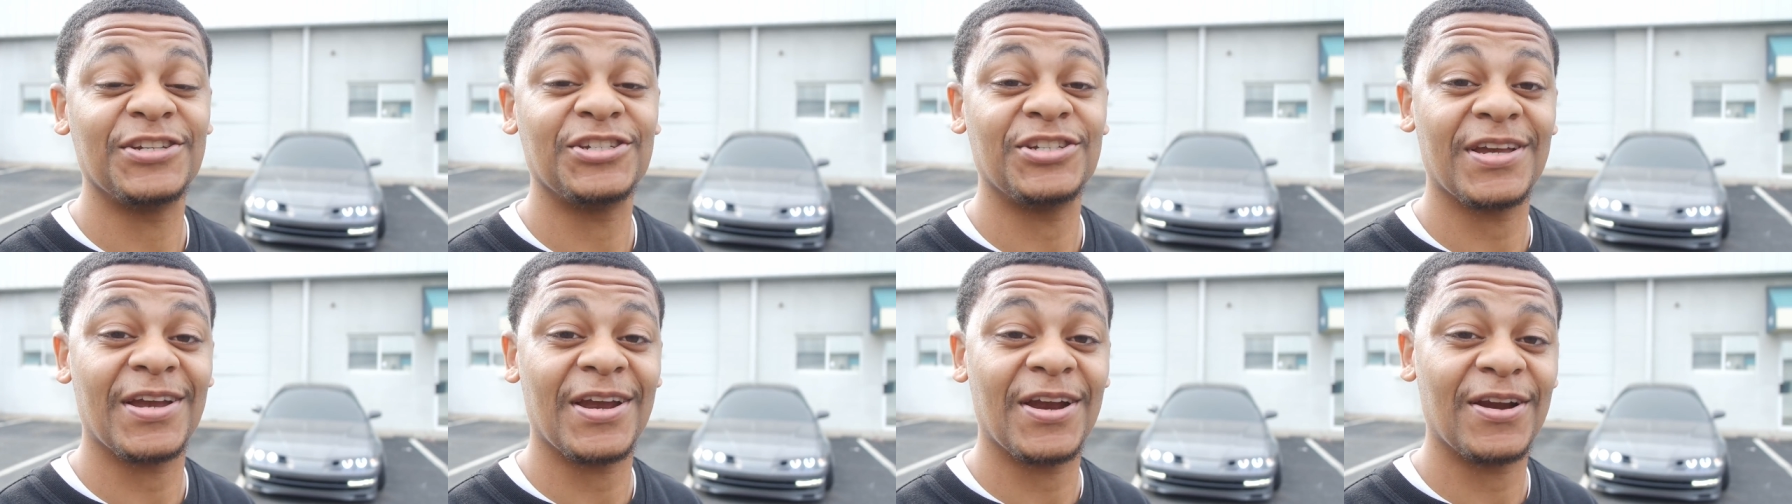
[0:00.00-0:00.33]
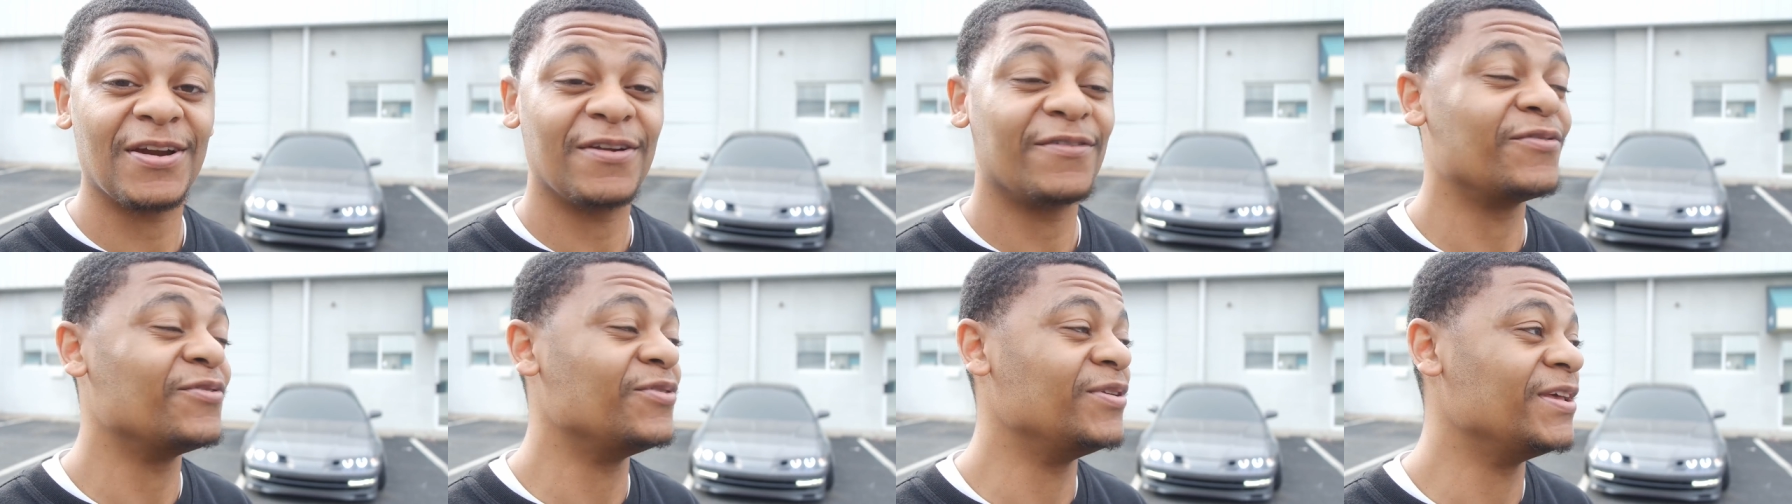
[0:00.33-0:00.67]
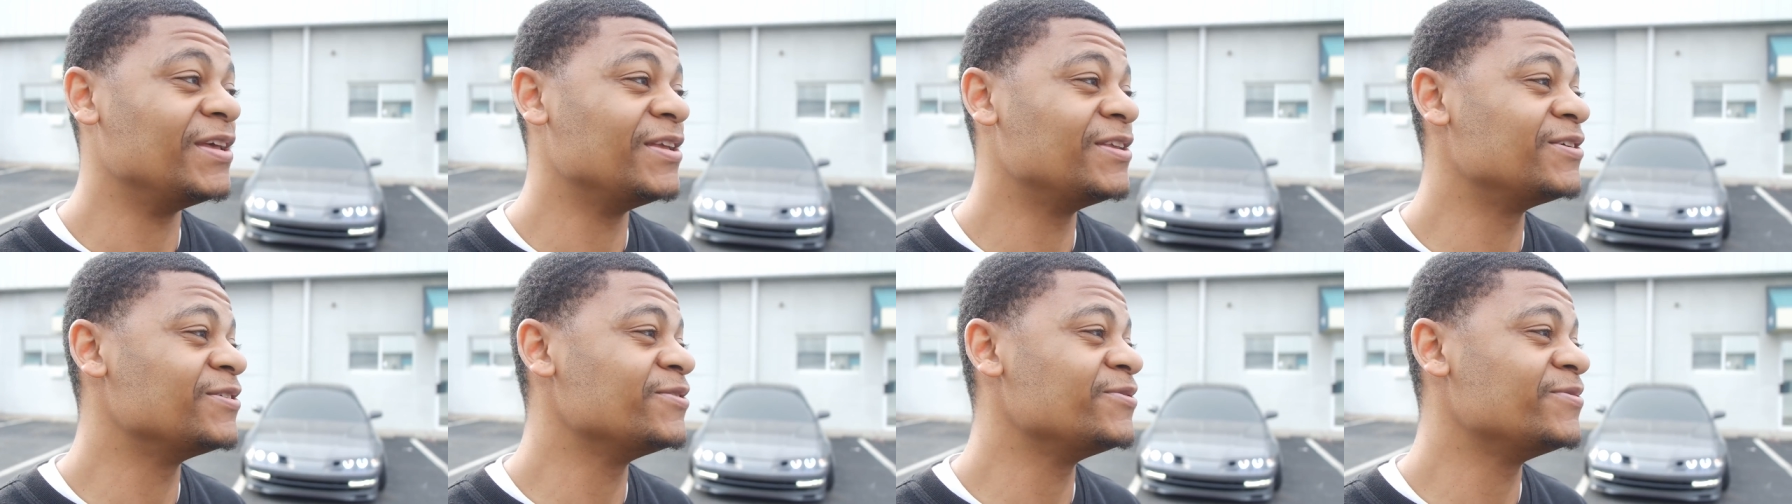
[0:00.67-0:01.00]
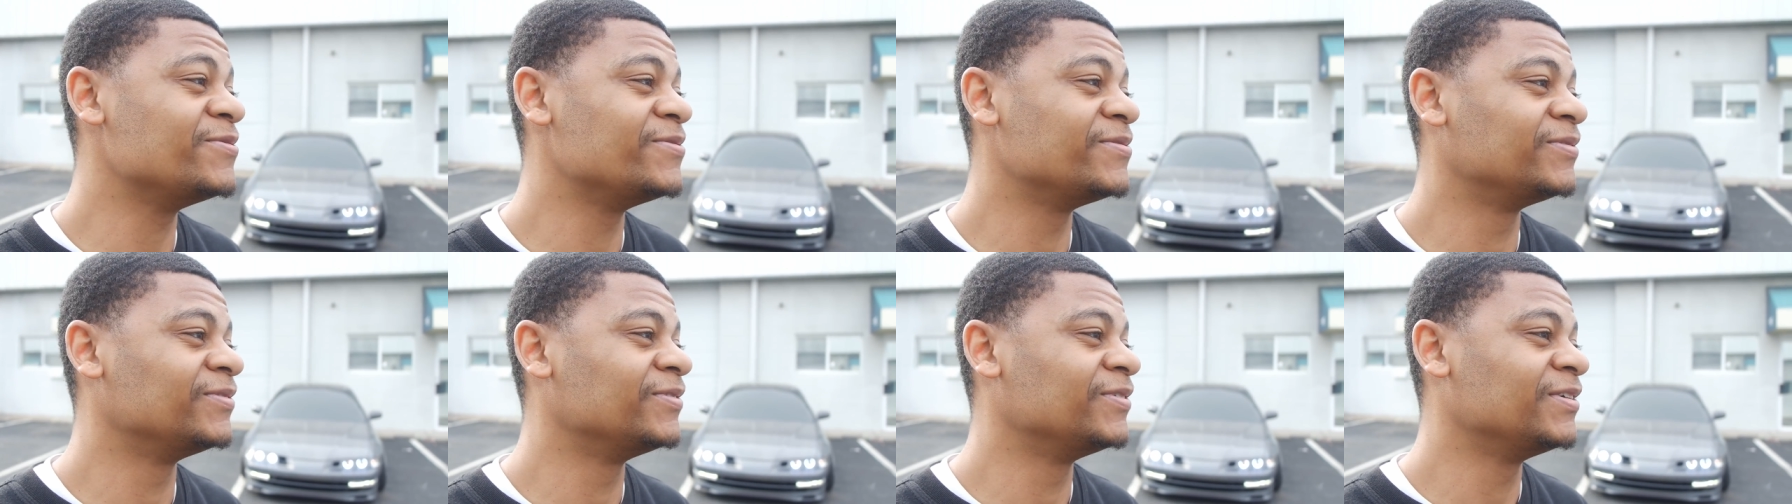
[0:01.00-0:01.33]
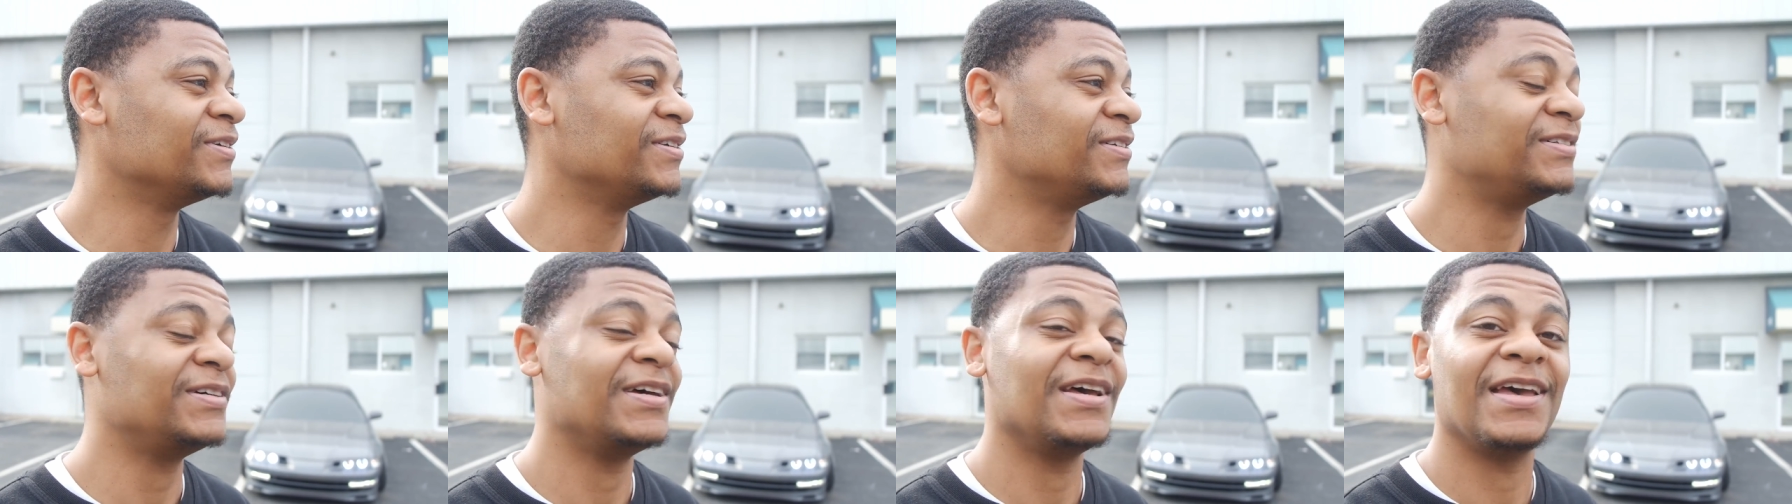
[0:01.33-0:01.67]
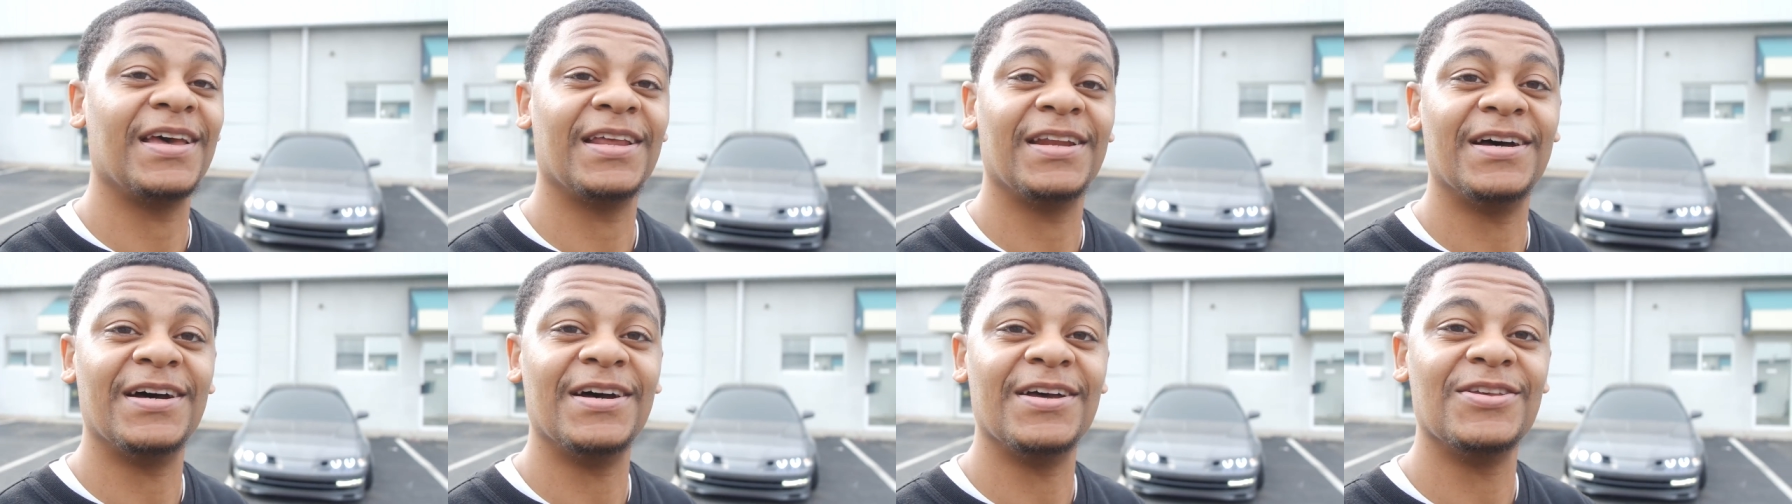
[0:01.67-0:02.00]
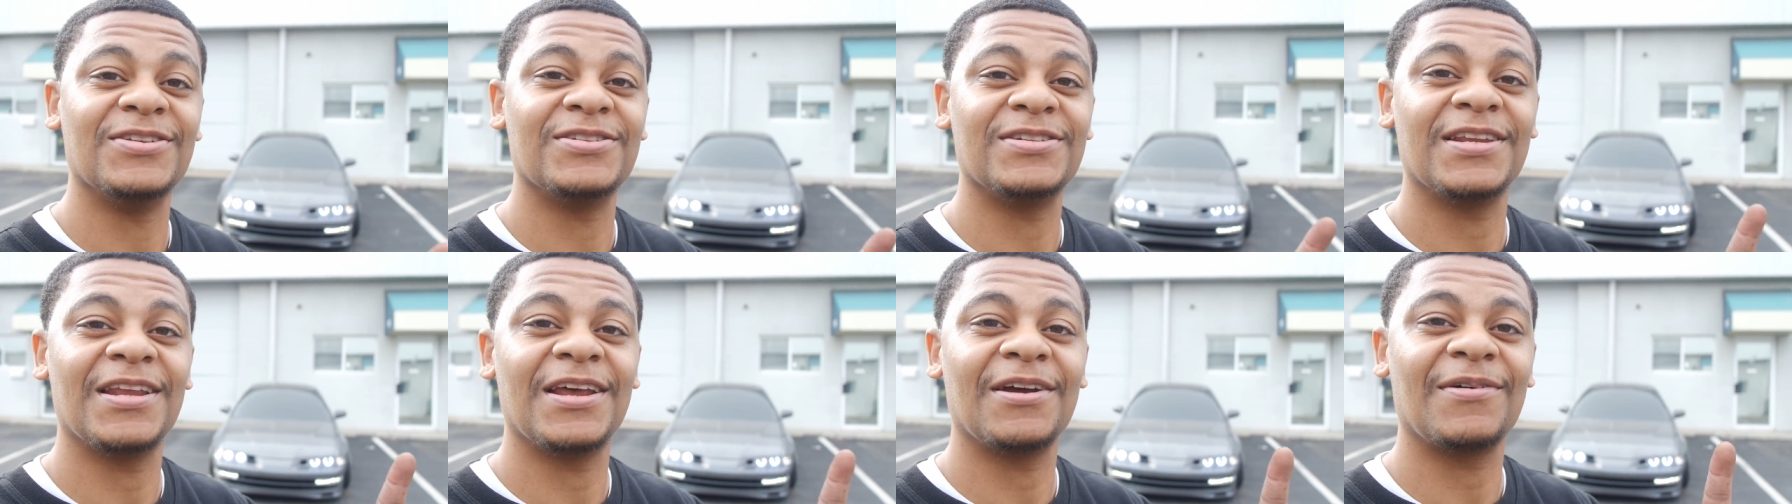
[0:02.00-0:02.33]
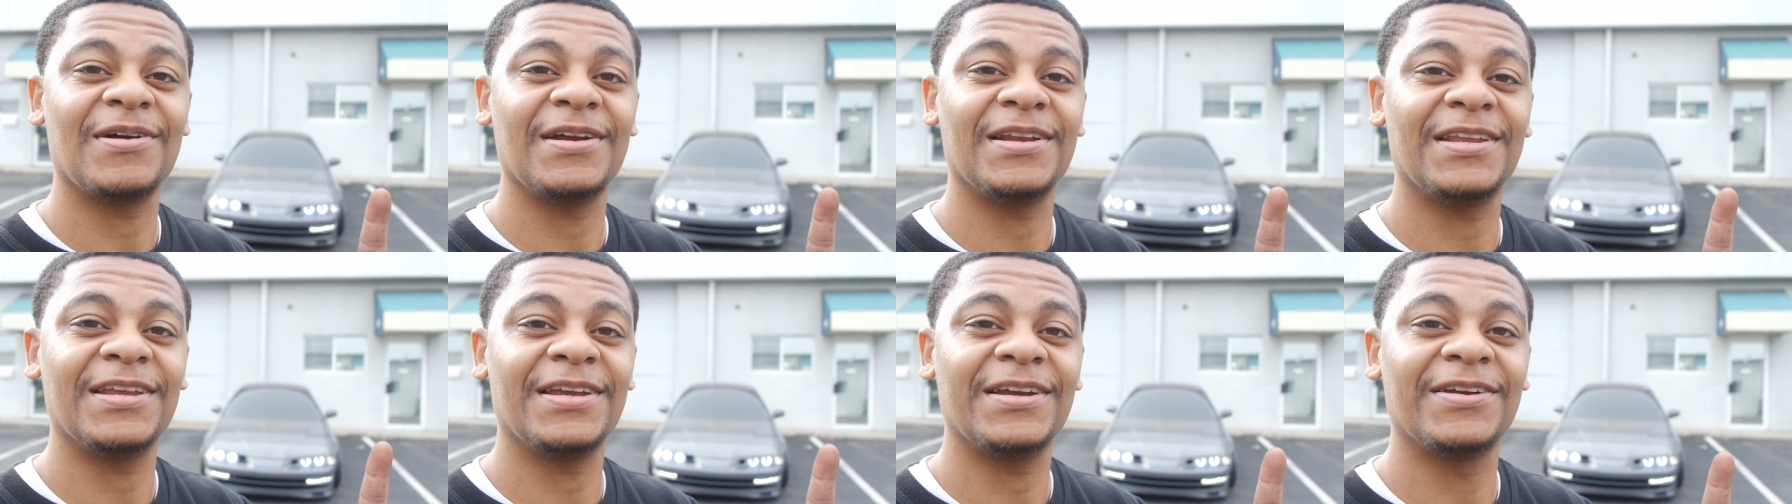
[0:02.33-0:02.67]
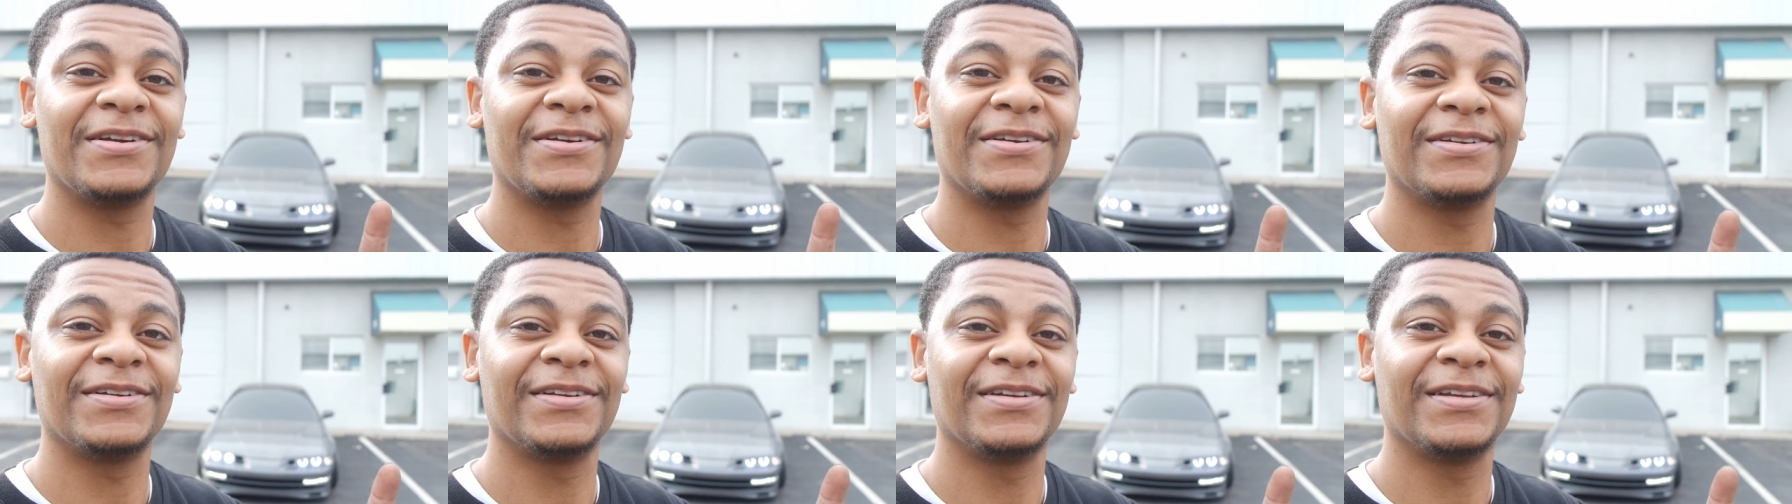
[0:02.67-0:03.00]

Share it if you need to. And uh, you see that right there?